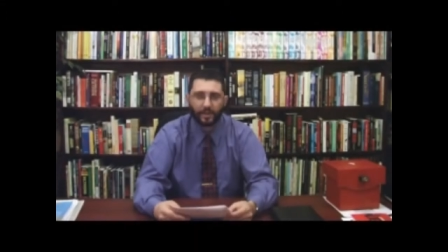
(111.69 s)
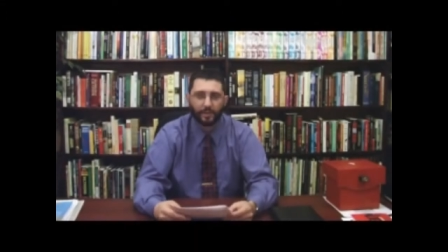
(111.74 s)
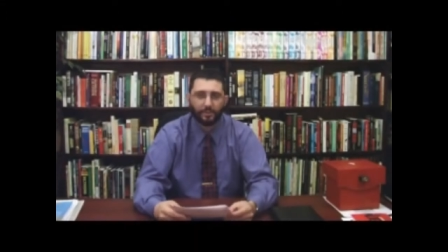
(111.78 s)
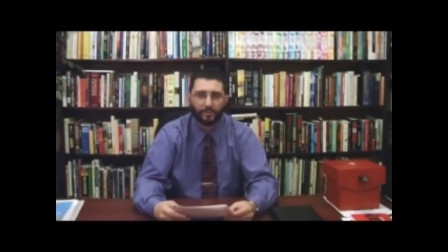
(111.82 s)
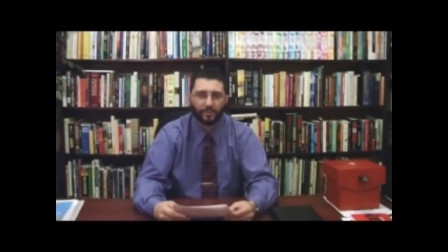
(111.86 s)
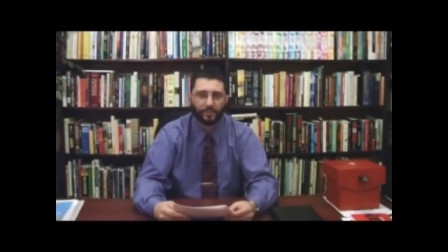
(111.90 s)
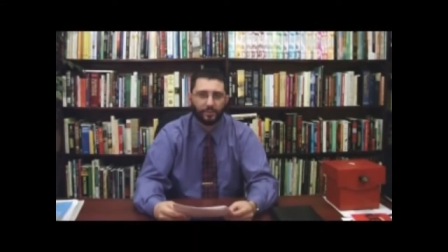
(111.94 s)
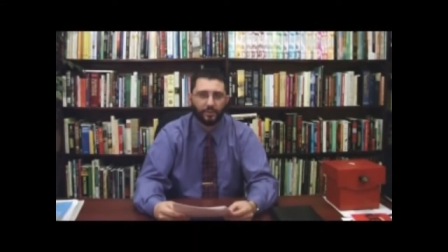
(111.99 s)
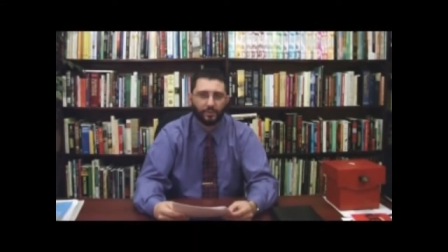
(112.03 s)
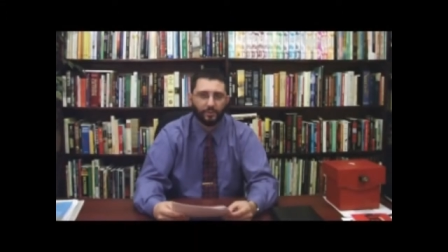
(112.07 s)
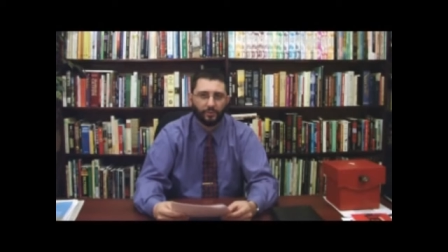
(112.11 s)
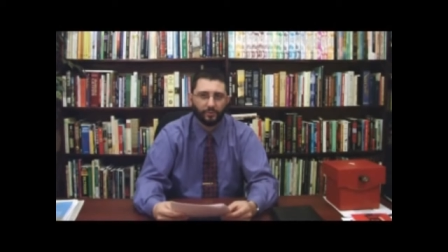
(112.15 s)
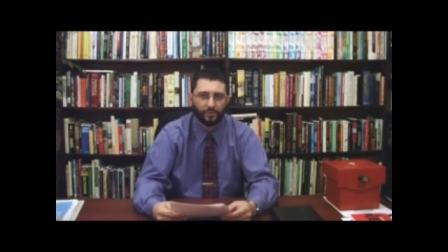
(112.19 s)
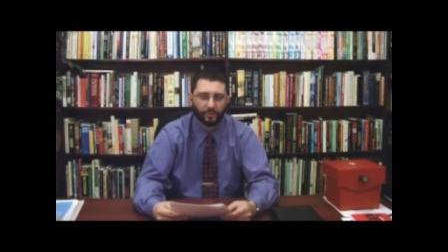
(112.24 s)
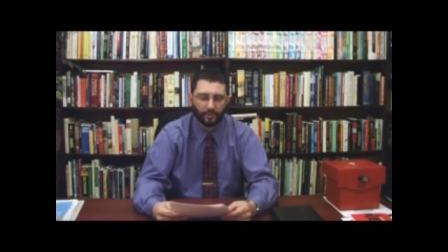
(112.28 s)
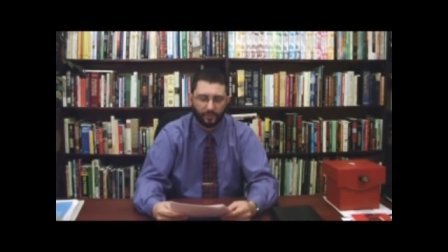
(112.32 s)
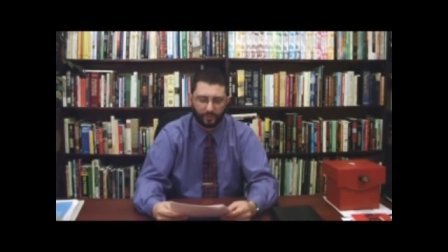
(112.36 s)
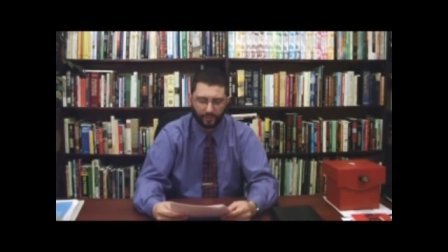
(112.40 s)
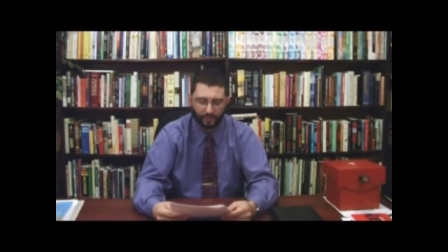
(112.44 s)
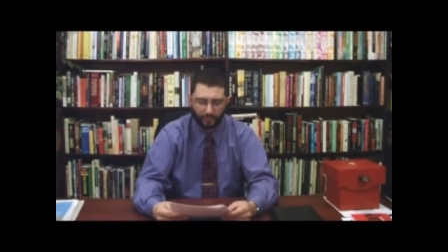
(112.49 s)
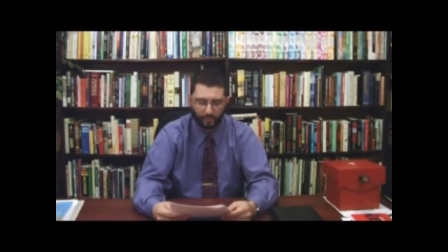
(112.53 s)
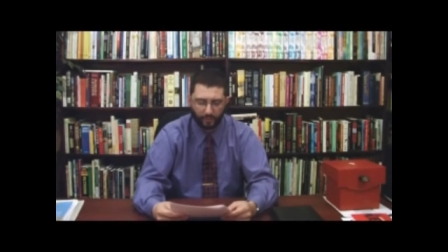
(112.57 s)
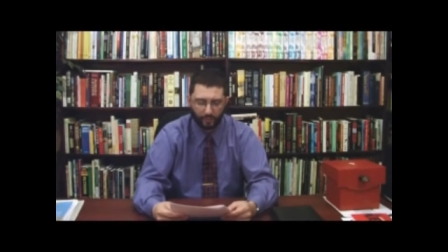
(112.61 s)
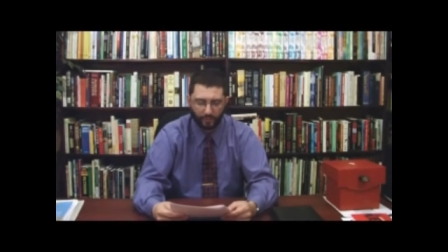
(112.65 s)
chapter two,
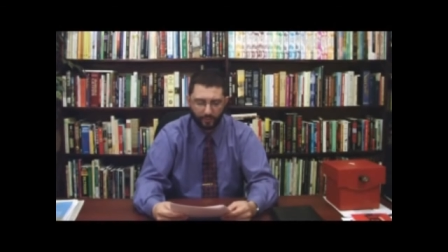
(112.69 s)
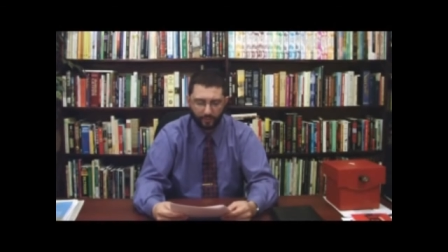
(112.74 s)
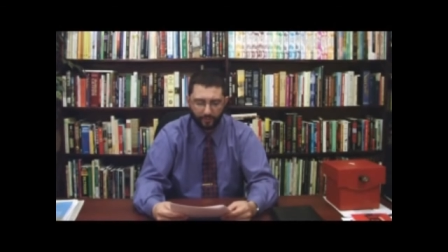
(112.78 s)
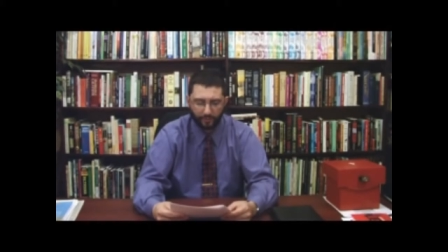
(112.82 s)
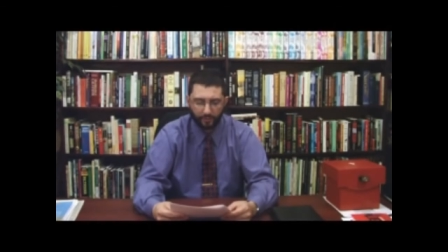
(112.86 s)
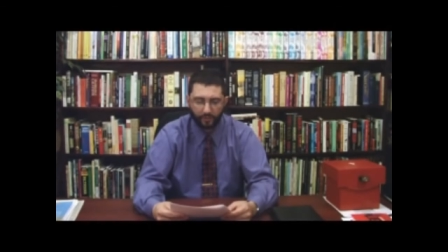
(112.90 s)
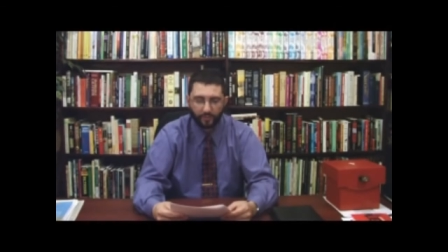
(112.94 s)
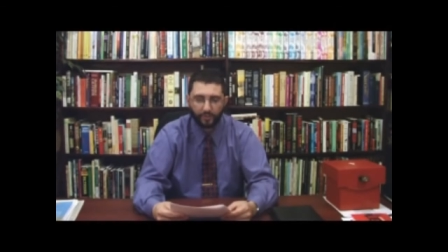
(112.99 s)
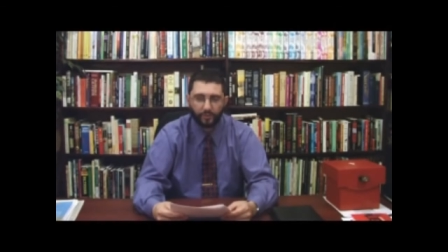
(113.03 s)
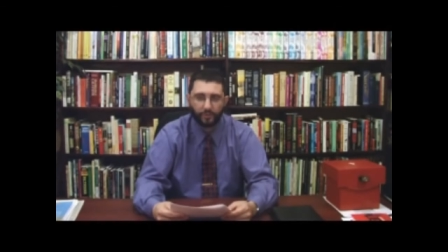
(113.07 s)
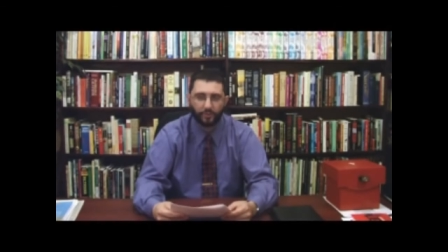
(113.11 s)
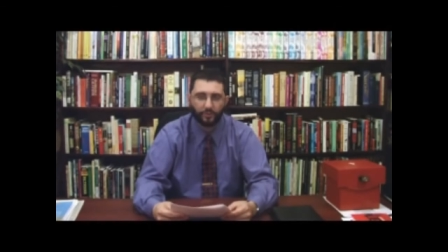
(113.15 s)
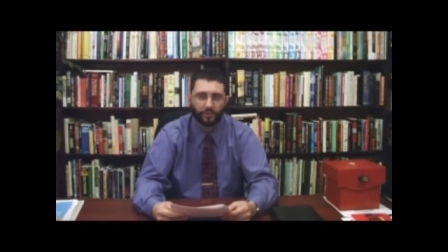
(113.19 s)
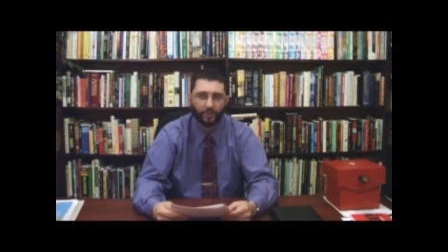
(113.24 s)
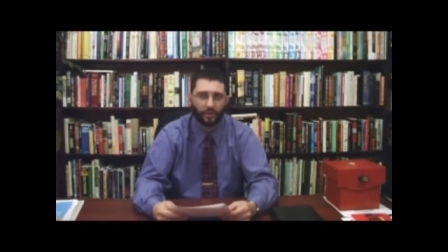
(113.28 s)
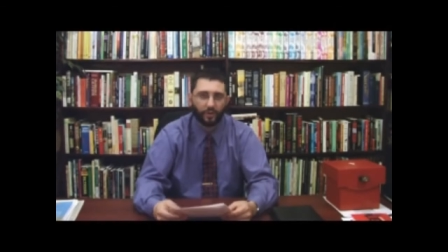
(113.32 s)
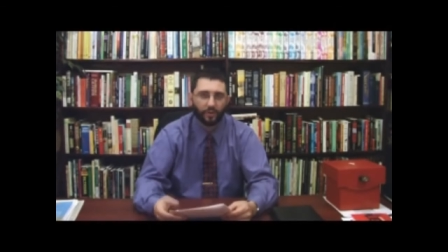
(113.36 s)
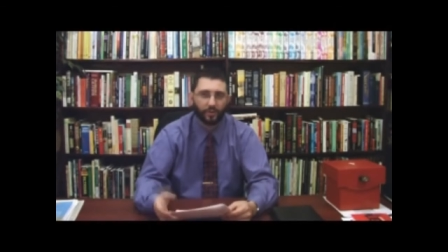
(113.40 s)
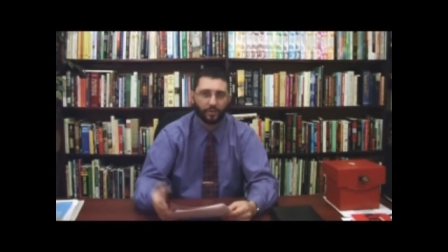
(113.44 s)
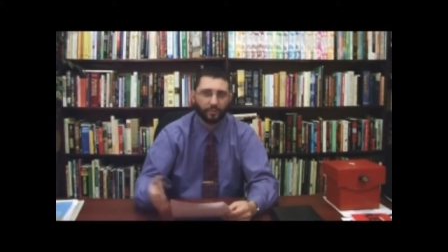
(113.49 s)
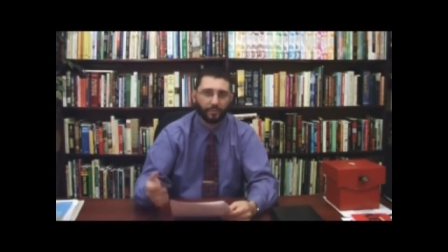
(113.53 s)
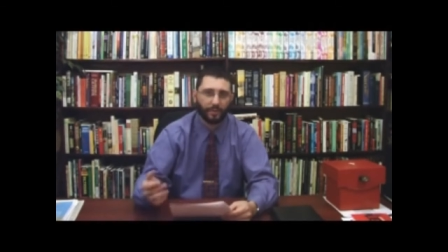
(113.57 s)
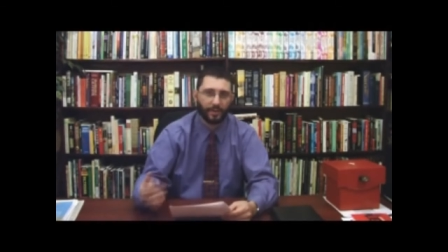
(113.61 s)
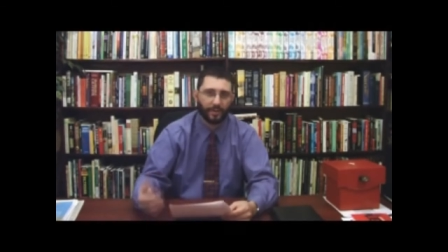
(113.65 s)
verses one through two
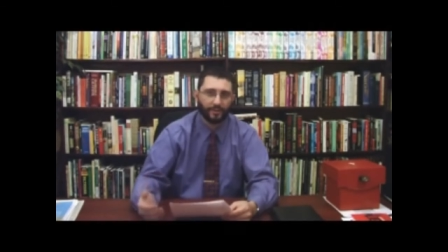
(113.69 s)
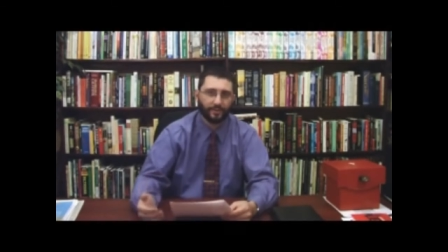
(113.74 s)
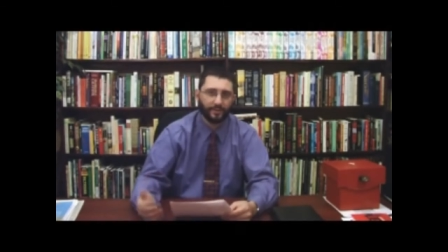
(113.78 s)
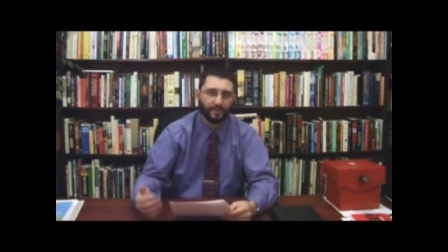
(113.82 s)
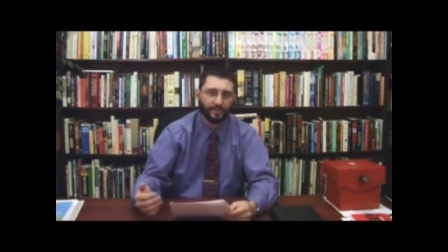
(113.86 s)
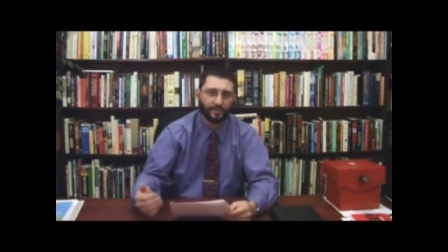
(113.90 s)
talk about